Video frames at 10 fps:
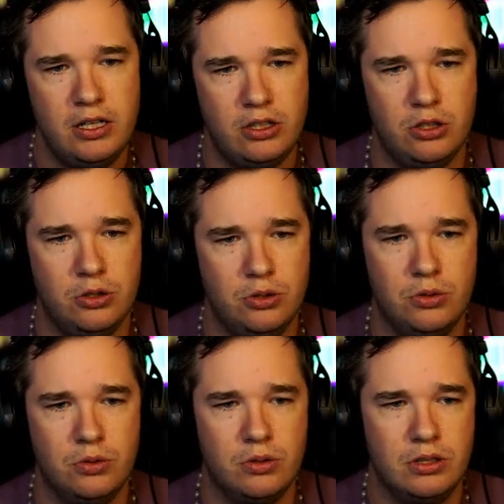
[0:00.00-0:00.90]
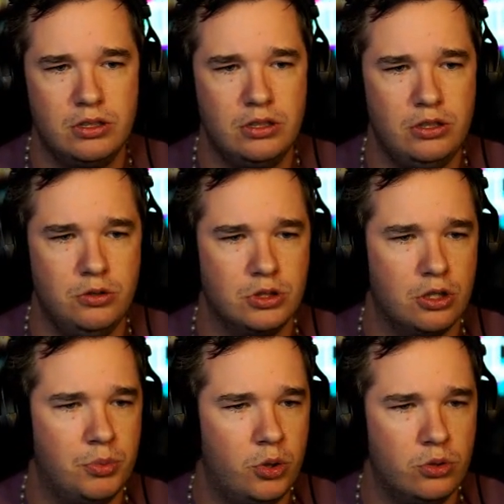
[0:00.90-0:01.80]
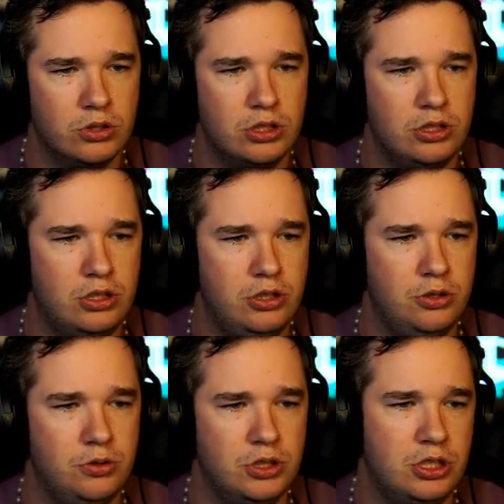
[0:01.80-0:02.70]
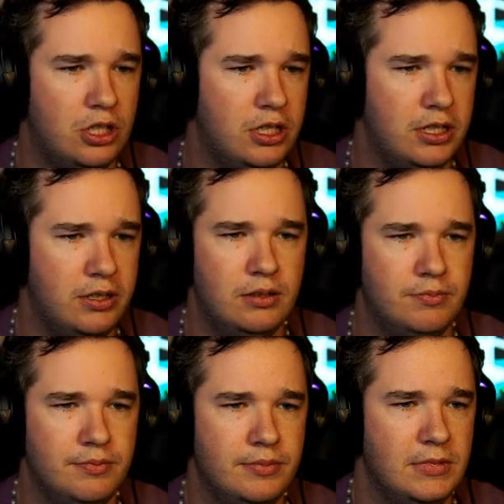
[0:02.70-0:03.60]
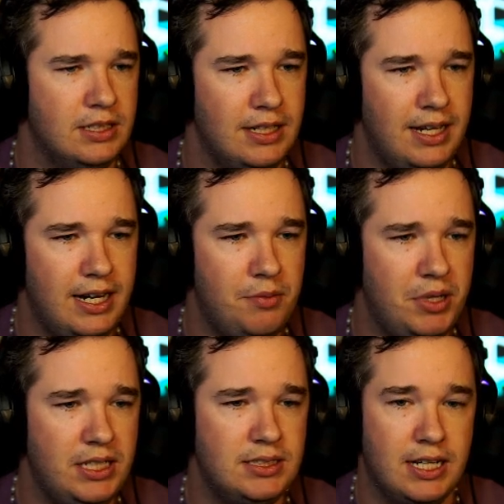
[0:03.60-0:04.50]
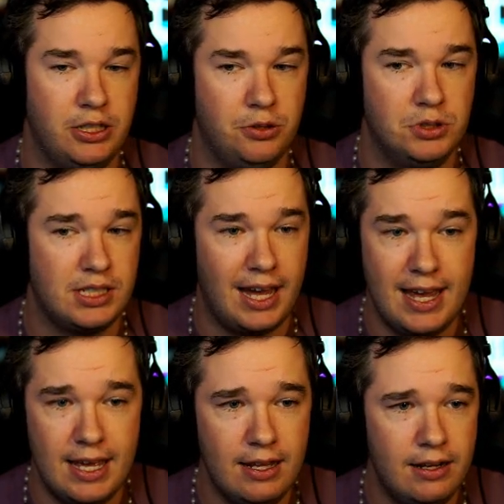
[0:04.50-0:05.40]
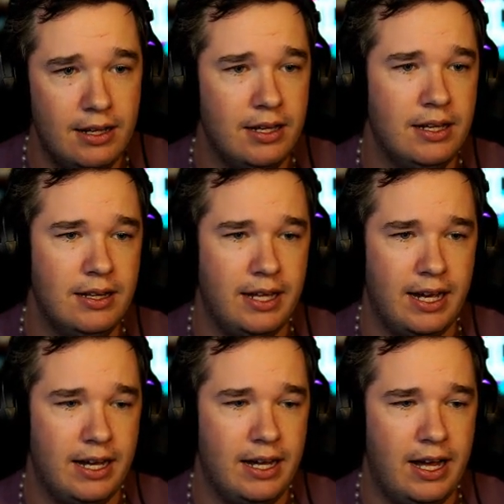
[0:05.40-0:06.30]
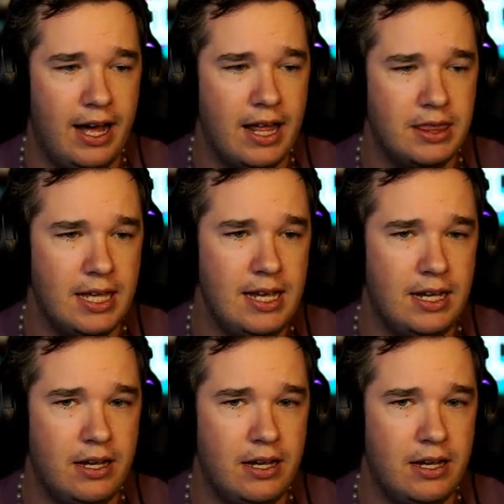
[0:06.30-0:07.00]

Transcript: you use her pulse to stun the enemies that you scan. Like, I think